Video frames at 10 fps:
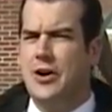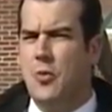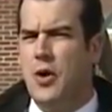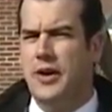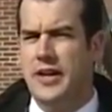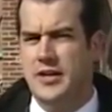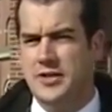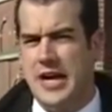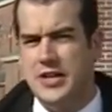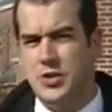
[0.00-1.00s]
here at Walnut
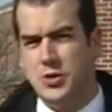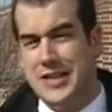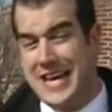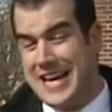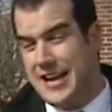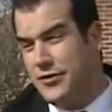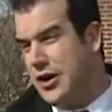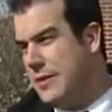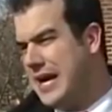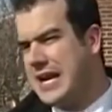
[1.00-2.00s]
Hills High School today, and
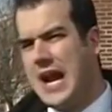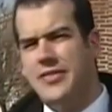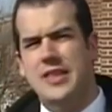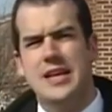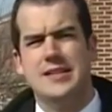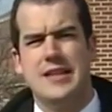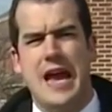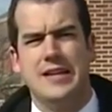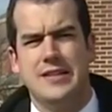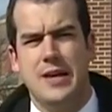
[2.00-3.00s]
everybody got the
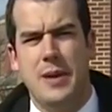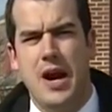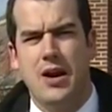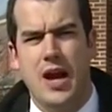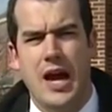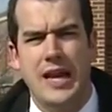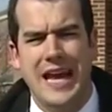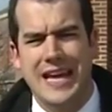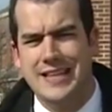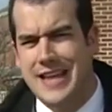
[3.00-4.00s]
exact same haircut.
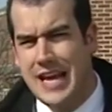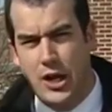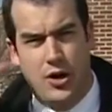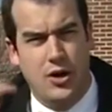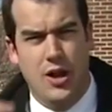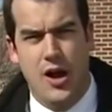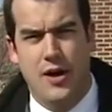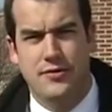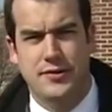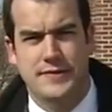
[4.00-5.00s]
Take it all off.